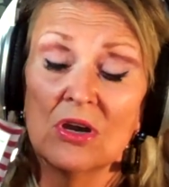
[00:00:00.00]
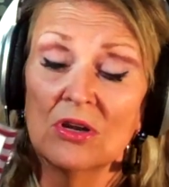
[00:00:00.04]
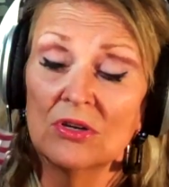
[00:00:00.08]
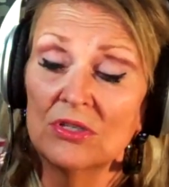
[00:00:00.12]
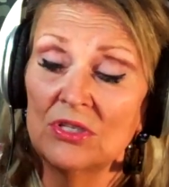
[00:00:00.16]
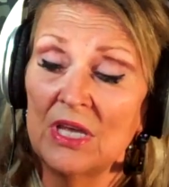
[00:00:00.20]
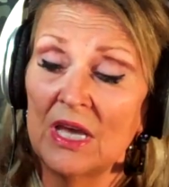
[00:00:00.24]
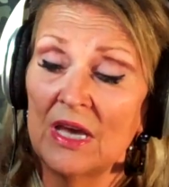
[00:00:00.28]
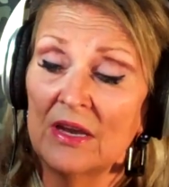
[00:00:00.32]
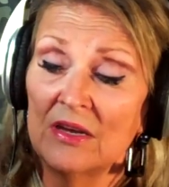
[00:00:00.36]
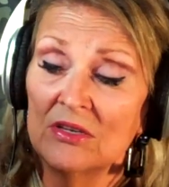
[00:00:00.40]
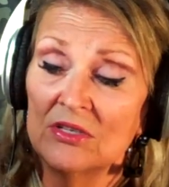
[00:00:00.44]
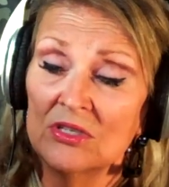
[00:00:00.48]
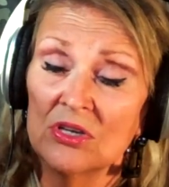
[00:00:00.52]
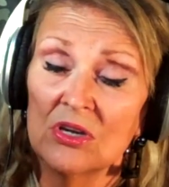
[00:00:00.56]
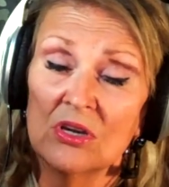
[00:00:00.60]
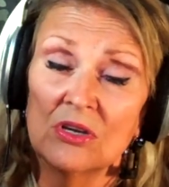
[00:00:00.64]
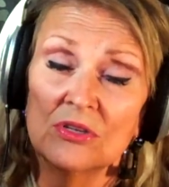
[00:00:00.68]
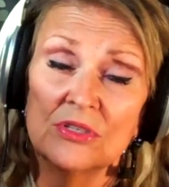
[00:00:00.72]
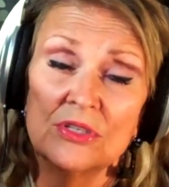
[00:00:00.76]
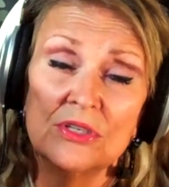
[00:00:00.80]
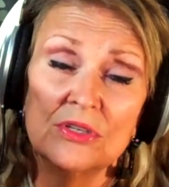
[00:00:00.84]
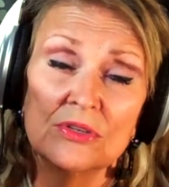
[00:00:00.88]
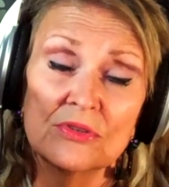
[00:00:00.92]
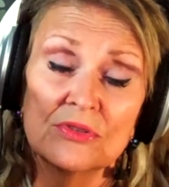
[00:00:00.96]
how to
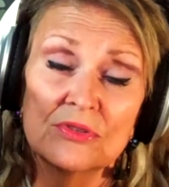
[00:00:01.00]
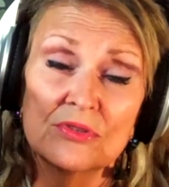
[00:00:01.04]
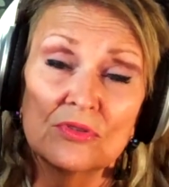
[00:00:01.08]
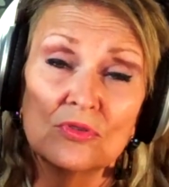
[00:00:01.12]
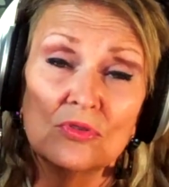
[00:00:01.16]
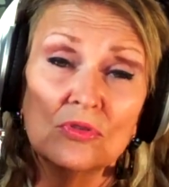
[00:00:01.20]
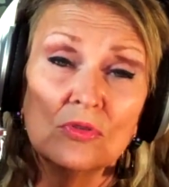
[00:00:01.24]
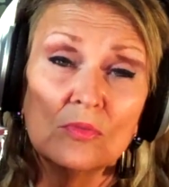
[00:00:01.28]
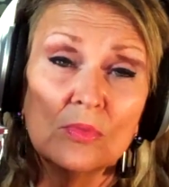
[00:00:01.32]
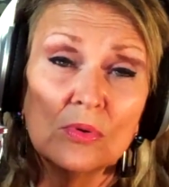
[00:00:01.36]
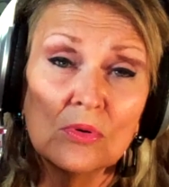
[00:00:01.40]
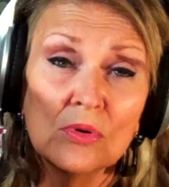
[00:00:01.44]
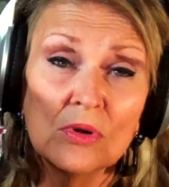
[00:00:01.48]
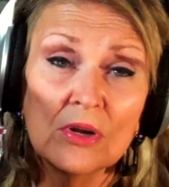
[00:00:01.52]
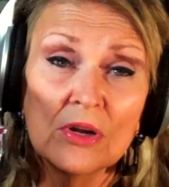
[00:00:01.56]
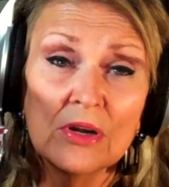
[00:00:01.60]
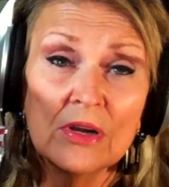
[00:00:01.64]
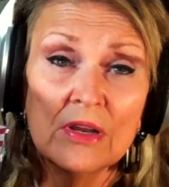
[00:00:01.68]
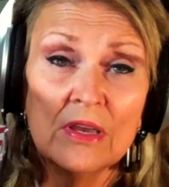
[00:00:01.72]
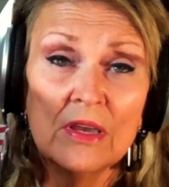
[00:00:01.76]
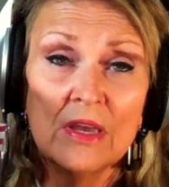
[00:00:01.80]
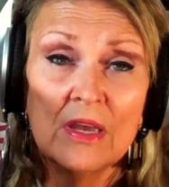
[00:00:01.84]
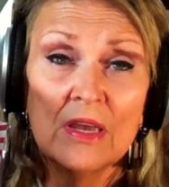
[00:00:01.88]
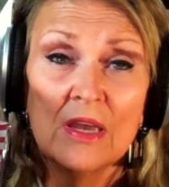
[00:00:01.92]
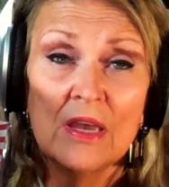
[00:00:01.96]
talk to your school board,
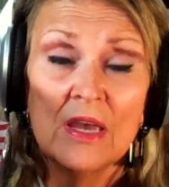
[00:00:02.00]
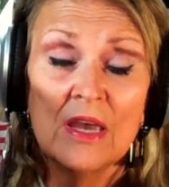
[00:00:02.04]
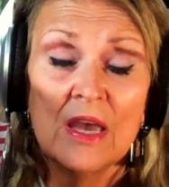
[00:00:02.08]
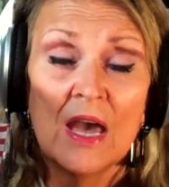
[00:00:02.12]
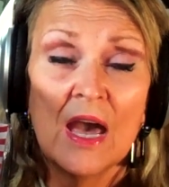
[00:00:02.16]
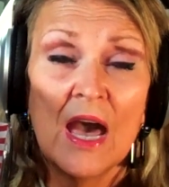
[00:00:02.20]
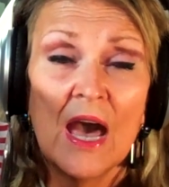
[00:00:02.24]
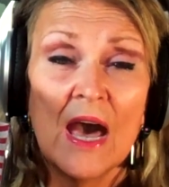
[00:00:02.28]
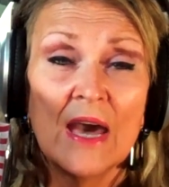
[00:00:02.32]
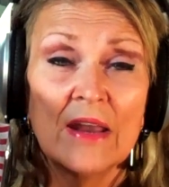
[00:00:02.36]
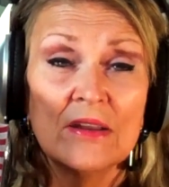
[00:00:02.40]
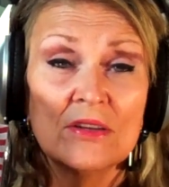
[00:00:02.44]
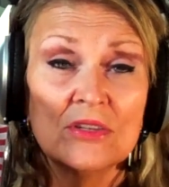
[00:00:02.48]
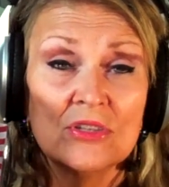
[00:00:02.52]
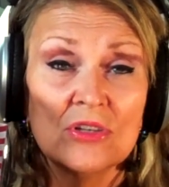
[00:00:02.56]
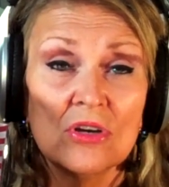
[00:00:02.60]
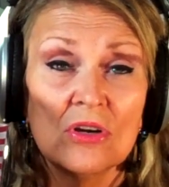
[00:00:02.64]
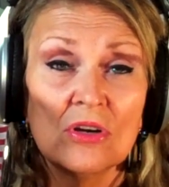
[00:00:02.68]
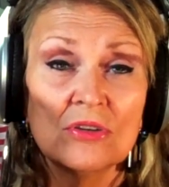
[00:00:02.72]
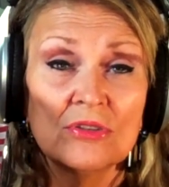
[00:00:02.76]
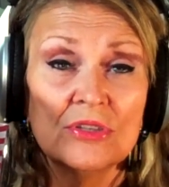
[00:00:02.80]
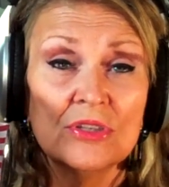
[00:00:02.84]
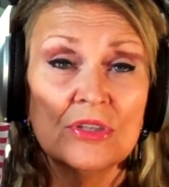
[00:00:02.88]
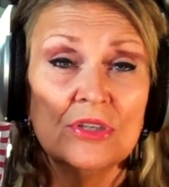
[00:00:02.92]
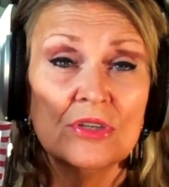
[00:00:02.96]
how to
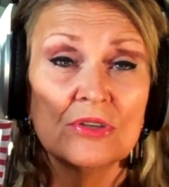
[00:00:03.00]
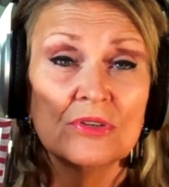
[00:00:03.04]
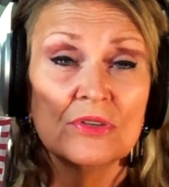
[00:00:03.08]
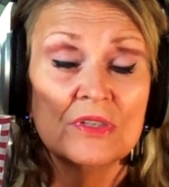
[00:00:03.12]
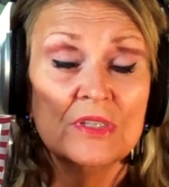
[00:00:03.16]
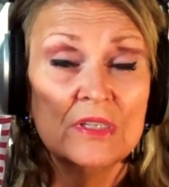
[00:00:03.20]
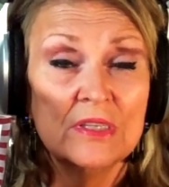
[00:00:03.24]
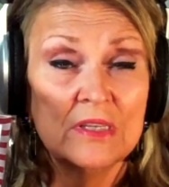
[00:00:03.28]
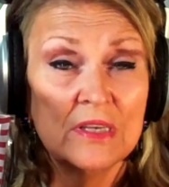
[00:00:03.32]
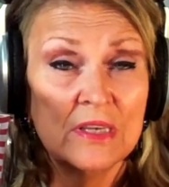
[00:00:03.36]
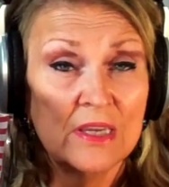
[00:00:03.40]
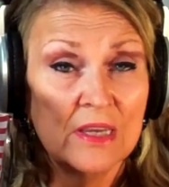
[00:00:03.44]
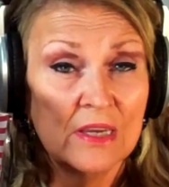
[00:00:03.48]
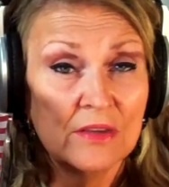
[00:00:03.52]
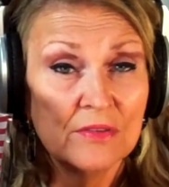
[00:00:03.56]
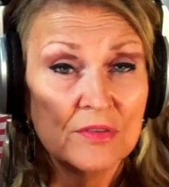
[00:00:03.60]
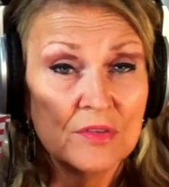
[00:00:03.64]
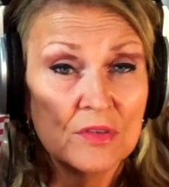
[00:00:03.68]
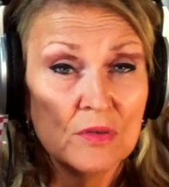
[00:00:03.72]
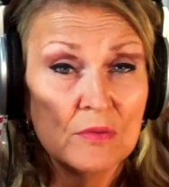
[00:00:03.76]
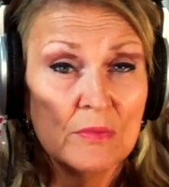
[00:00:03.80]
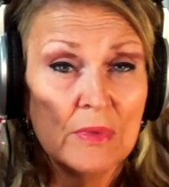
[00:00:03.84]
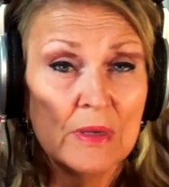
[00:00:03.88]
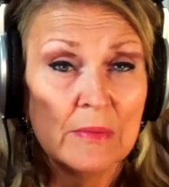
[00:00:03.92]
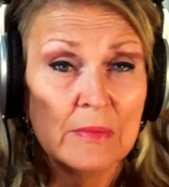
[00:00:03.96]
talk to your city
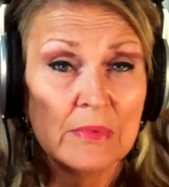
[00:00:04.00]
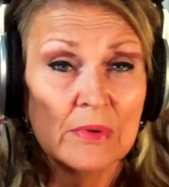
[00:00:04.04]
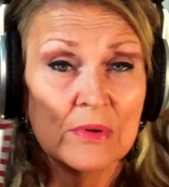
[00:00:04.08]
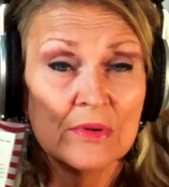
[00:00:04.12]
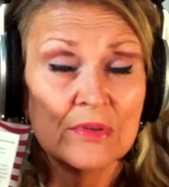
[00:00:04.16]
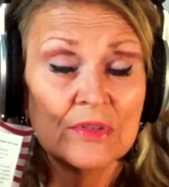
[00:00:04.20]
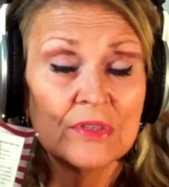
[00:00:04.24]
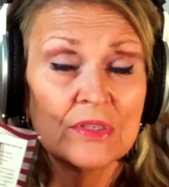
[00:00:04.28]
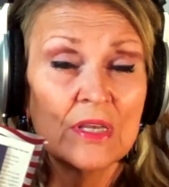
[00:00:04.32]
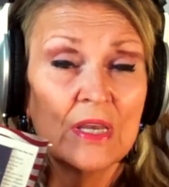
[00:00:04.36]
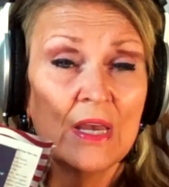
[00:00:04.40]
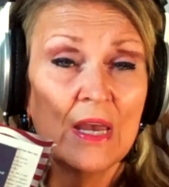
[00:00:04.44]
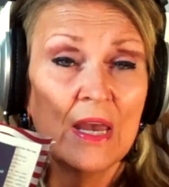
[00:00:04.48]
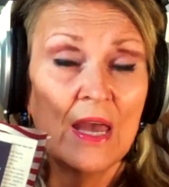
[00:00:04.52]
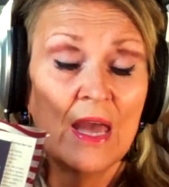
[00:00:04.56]
council members,